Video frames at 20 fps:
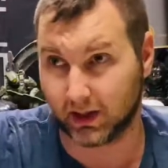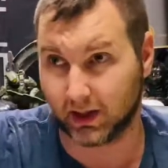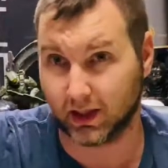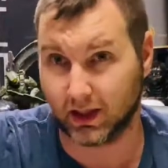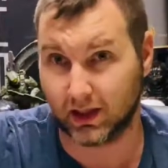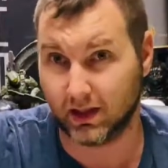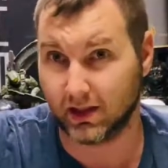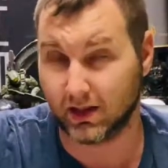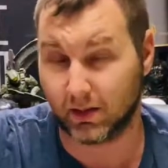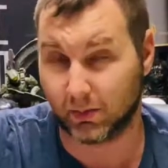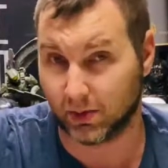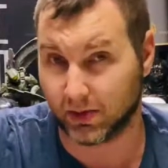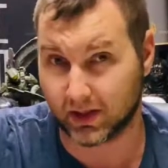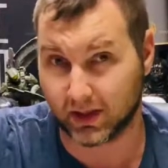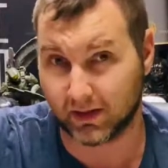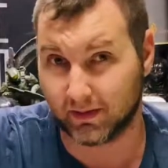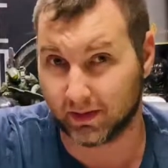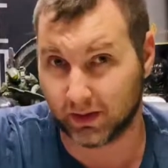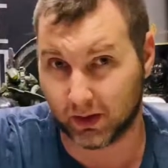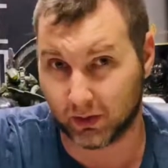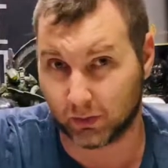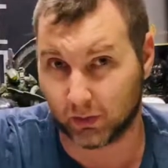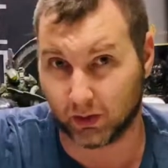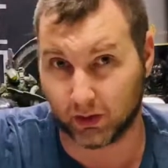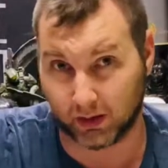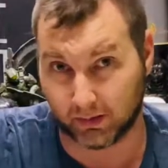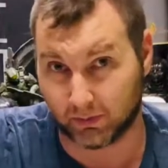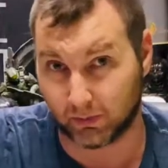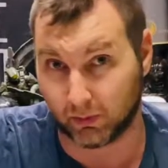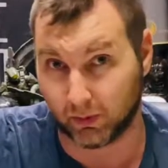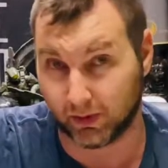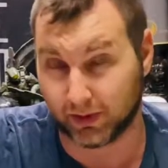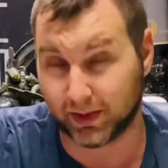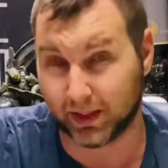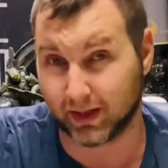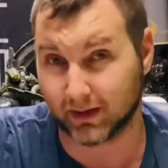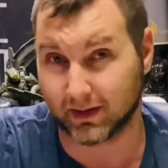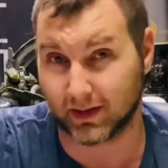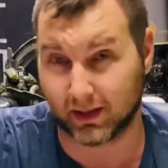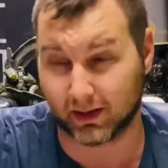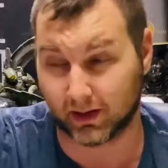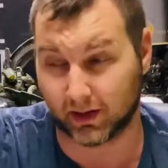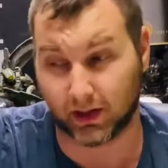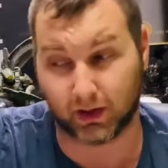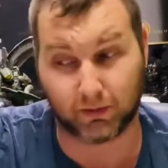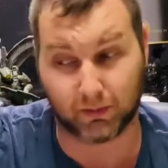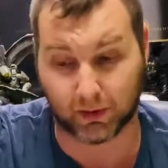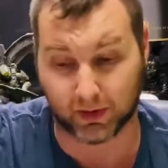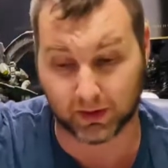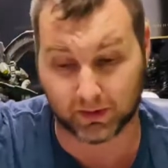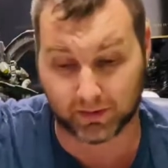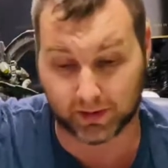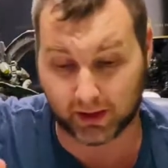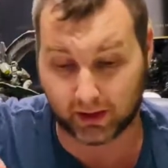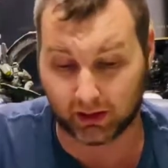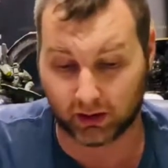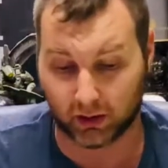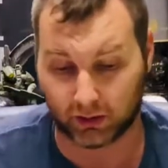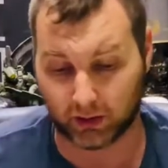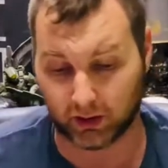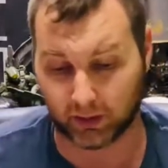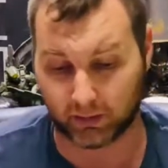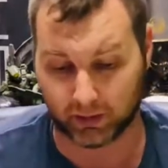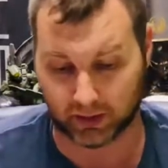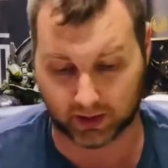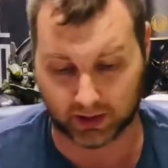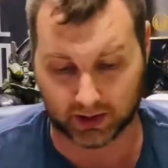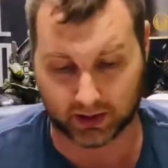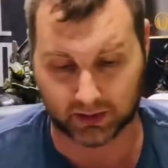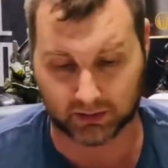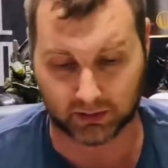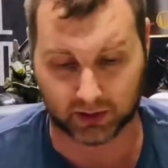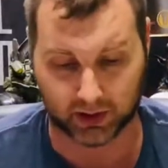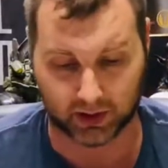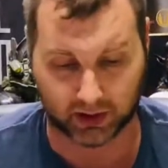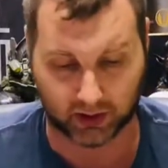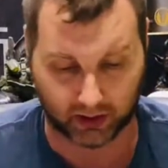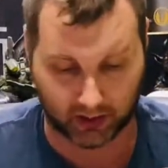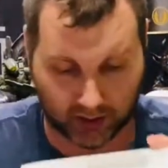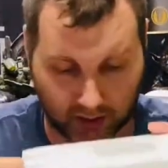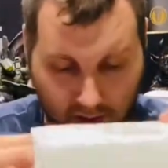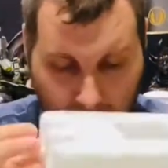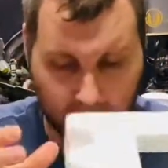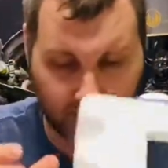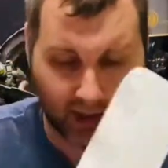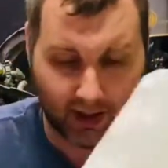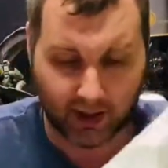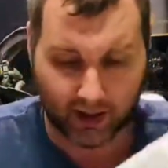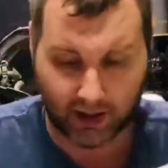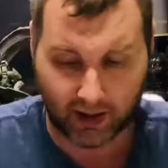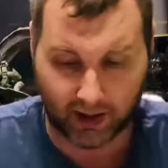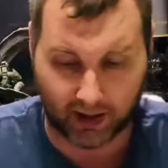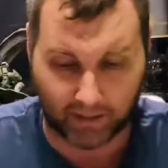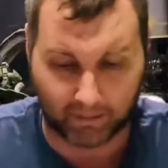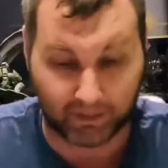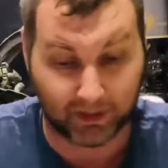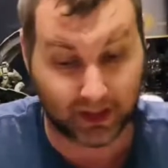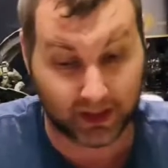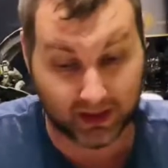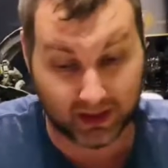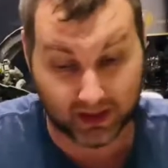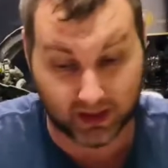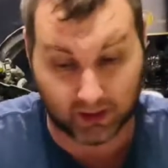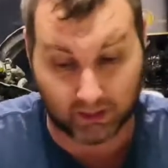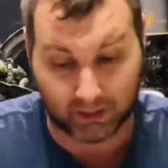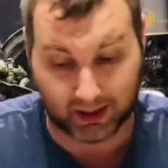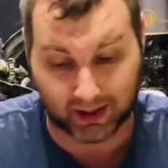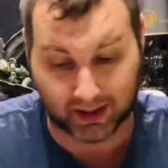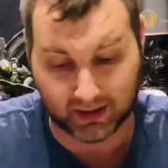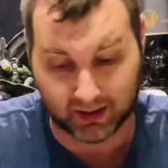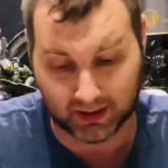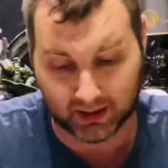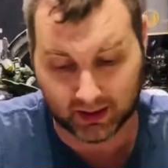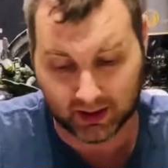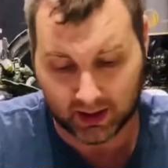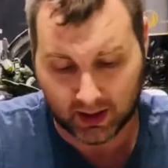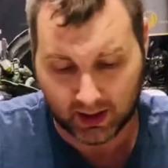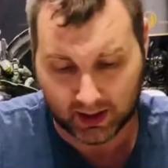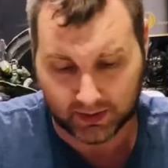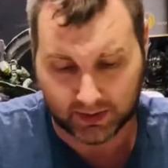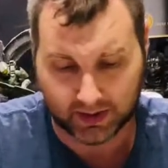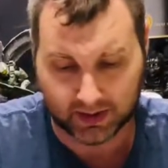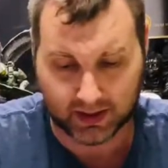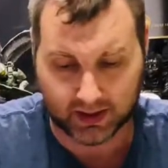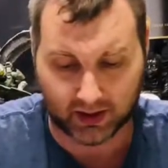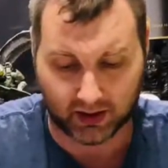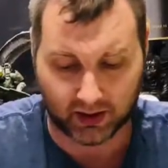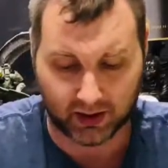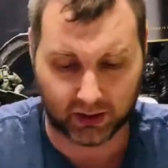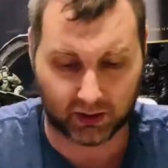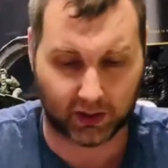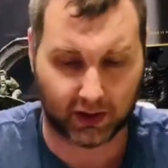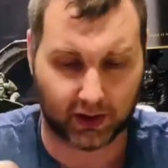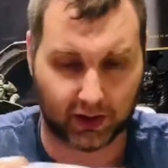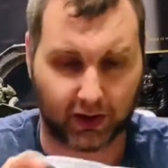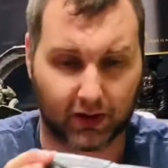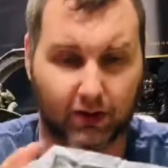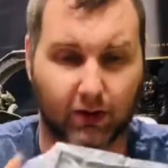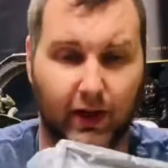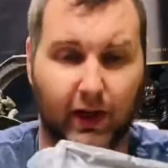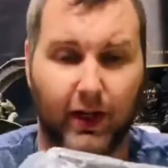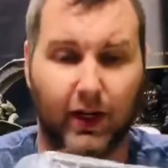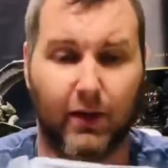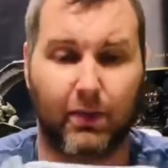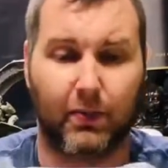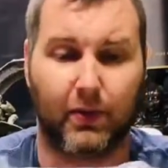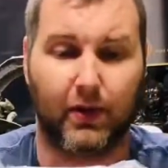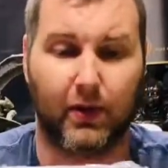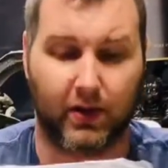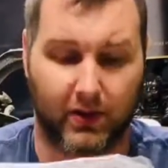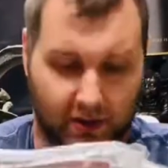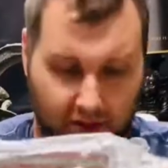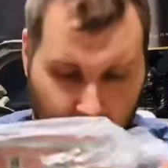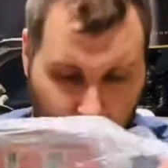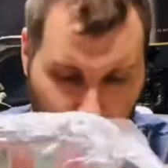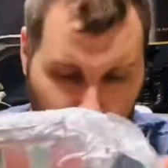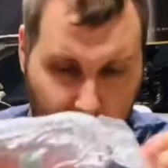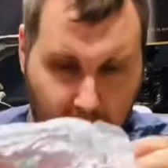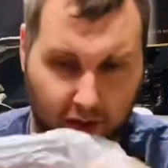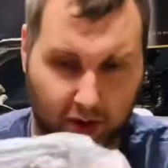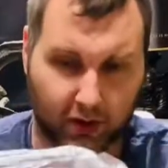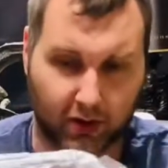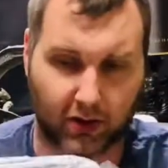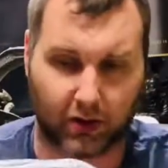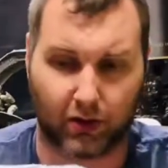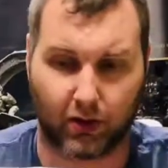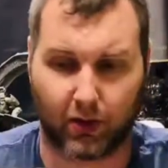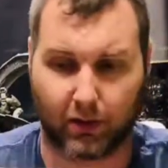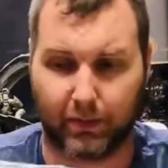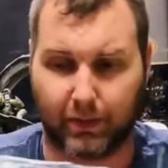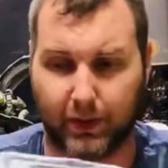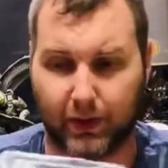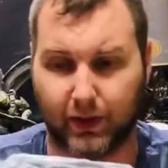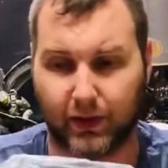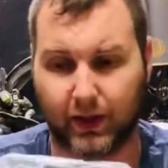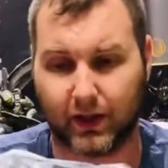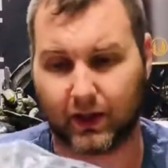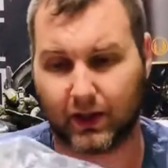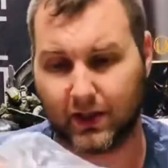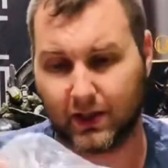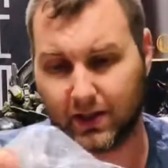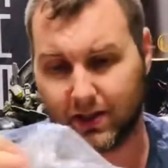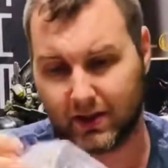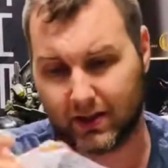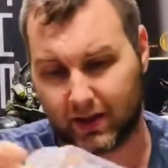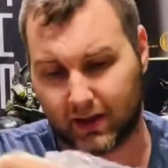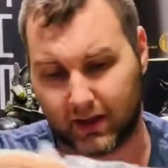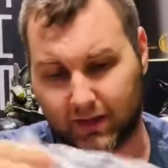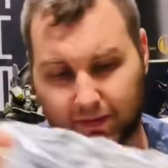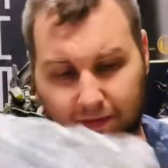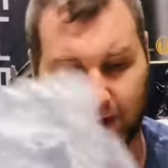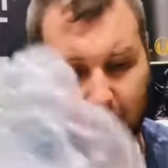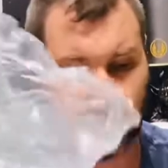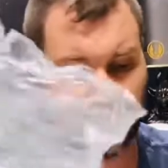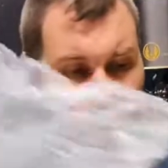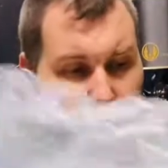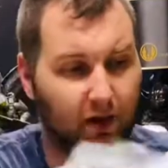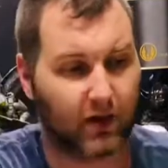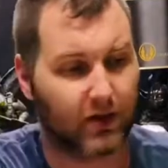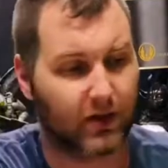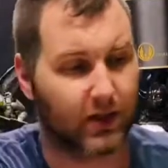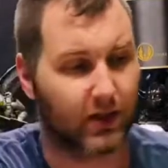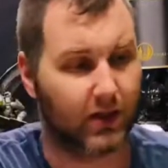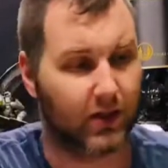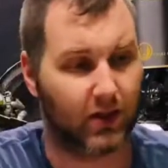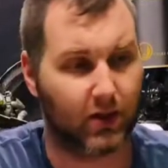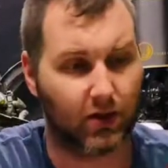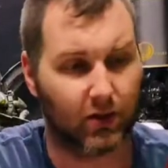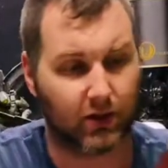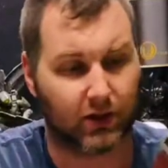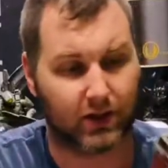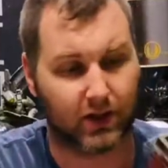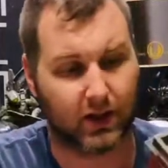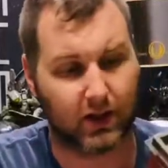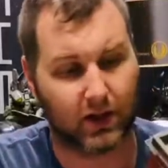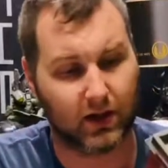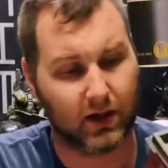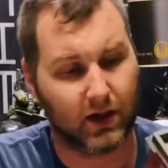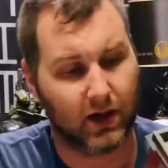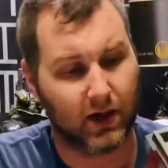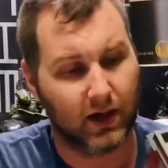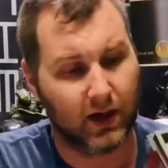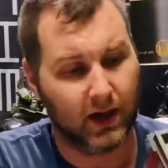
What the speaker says: He's number 71 of 1,984. He's very low number, so that's really good. This is amazing. This is also another light up sculpture or building. This is the Firehouse in New York City.